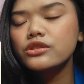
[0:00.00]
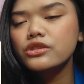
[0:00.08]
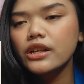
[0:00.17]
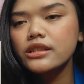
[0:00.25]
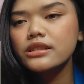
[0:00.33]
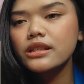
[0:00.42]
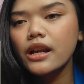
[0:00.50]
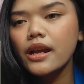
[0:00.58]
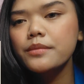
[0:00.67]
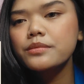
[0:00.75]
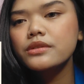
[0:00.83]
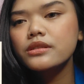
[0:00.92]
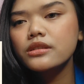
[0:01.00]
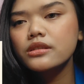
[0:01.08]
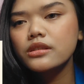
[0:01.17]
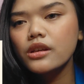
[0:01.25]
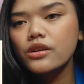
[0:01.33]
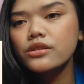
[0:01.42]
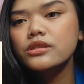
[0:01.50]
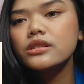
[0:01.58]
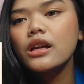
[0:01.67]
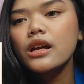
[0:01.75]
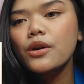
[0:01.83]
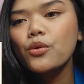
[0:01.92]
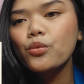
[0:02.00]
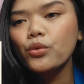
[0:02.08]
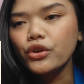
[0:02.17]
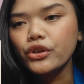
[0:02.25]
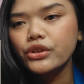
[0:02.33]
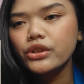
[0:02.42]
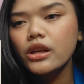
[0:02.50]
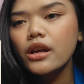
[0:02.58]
transcribe those words.